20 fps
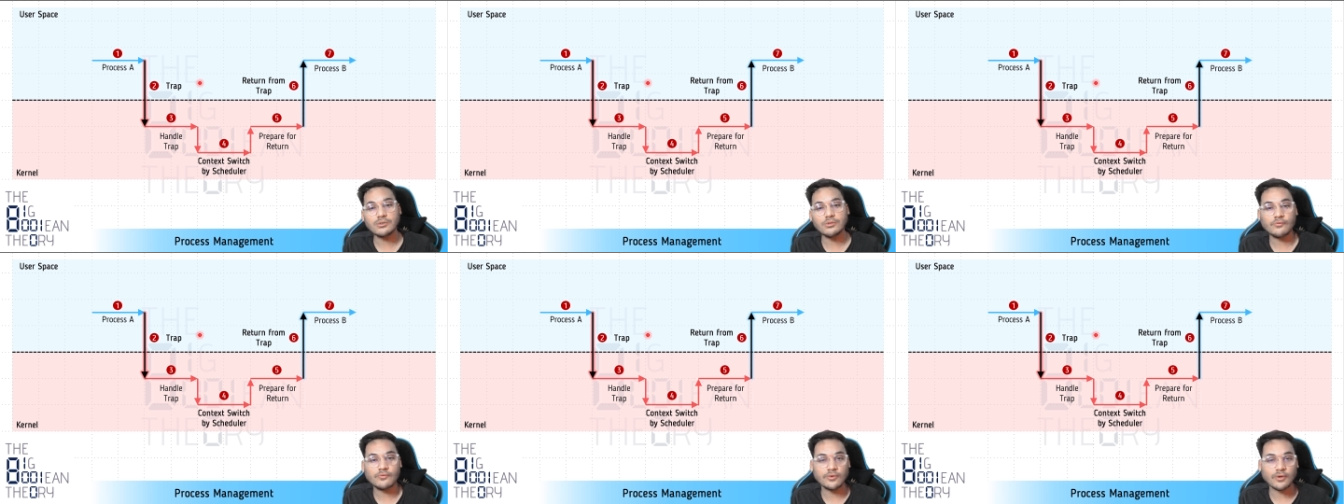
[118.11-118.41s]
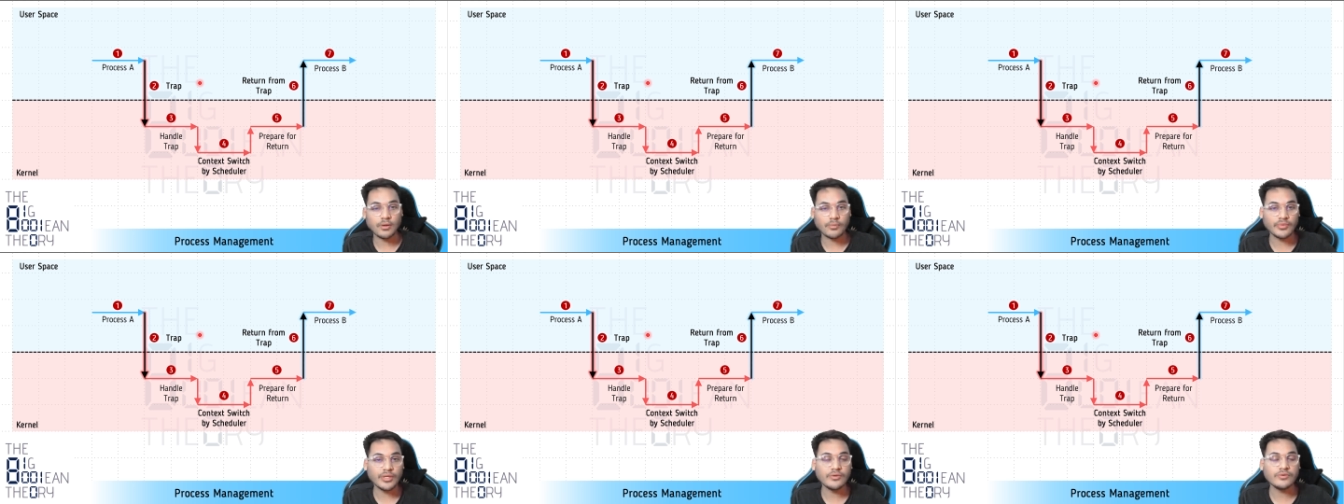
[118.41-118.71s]

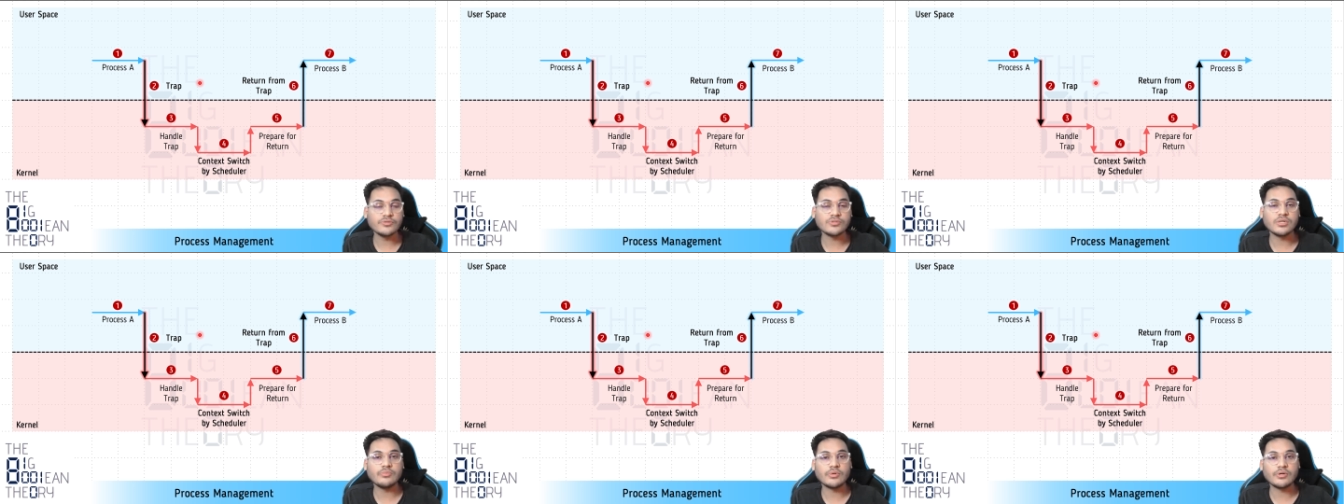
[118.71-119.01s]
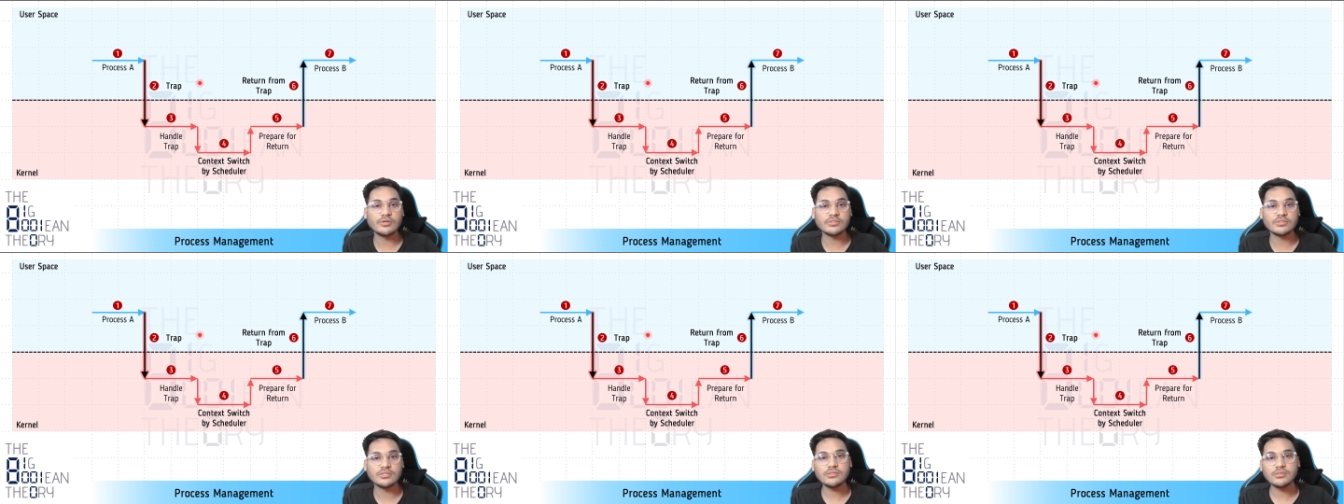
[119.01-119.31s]
from the user
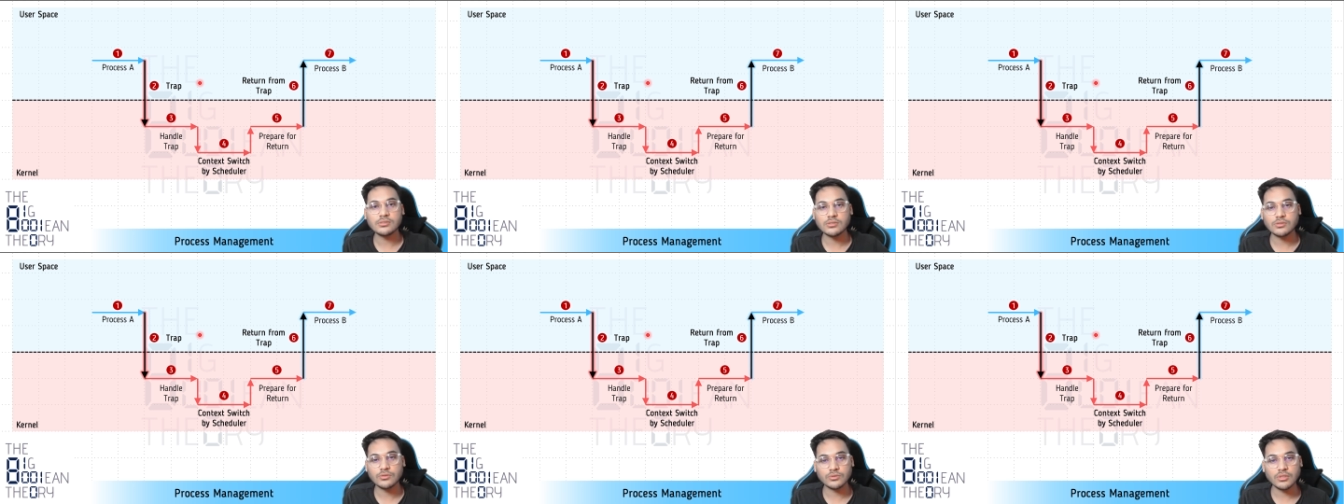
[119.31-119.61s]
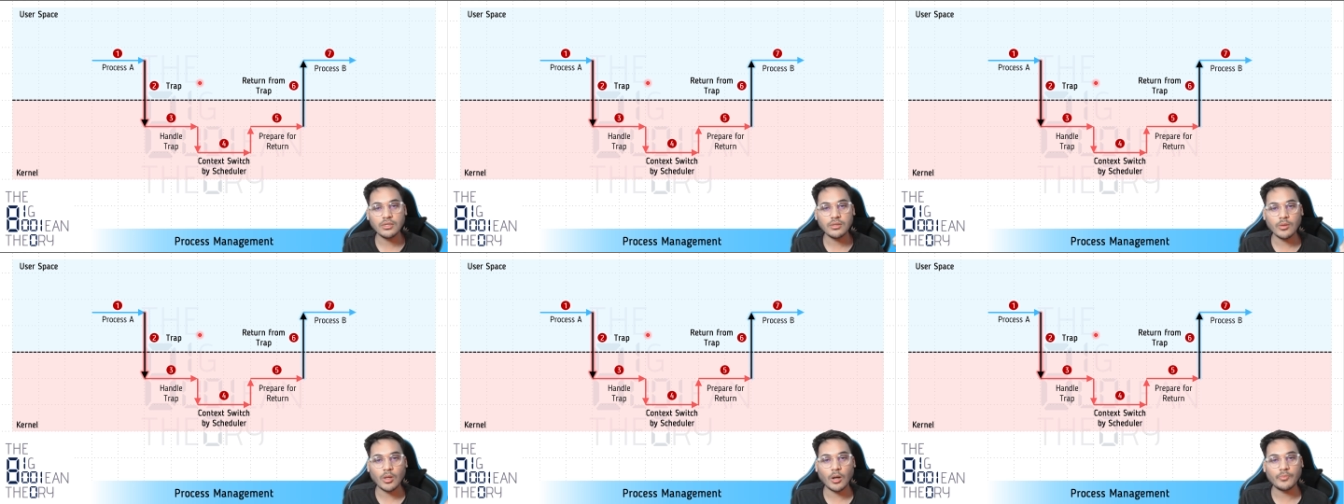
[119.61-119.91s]
process to
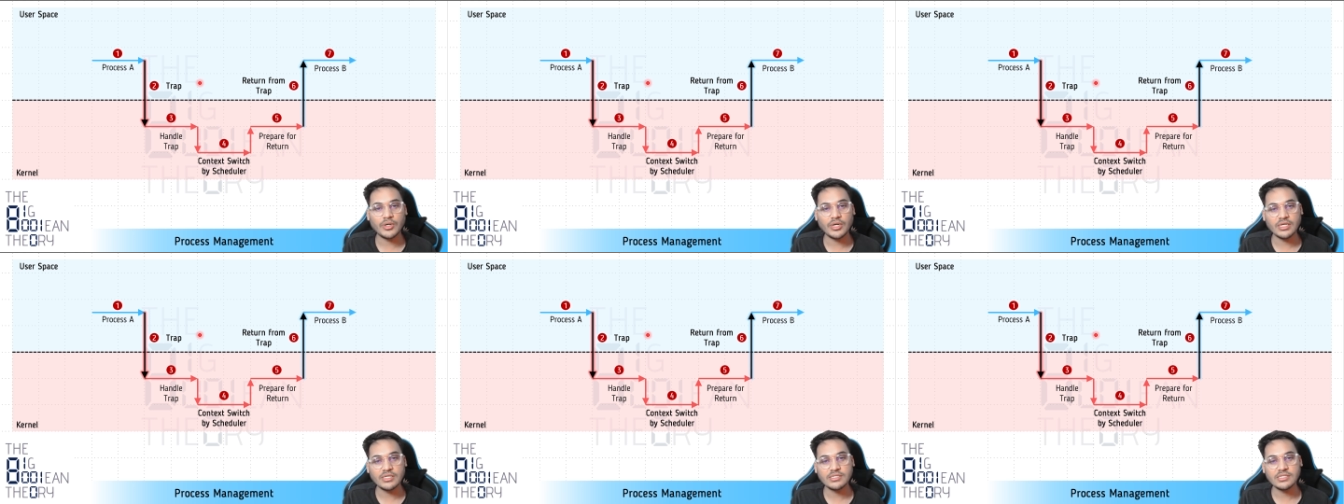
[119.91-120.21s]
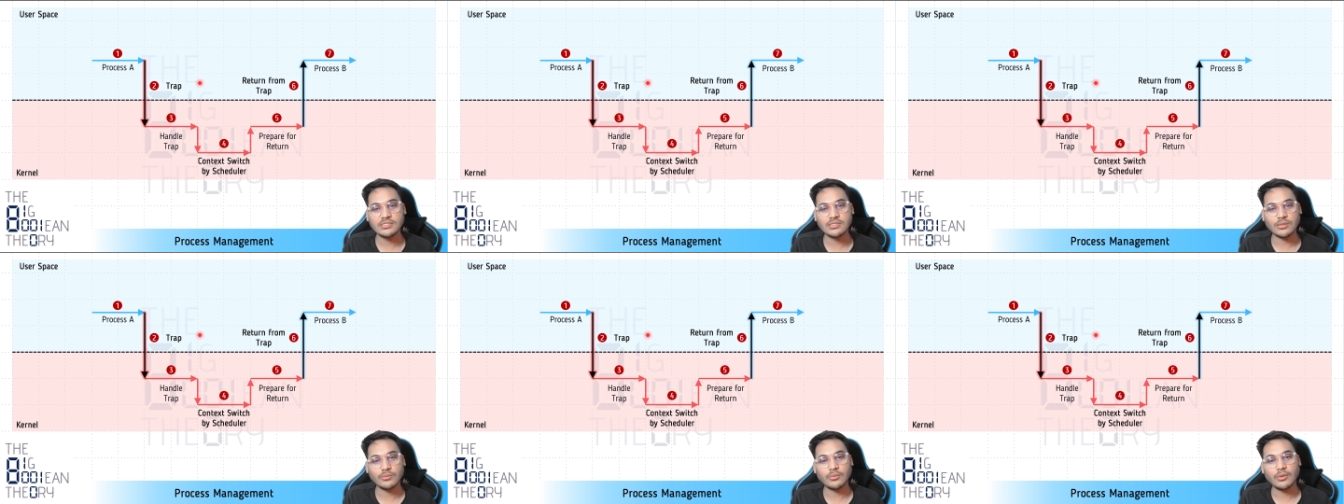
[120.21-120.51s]
the operating system.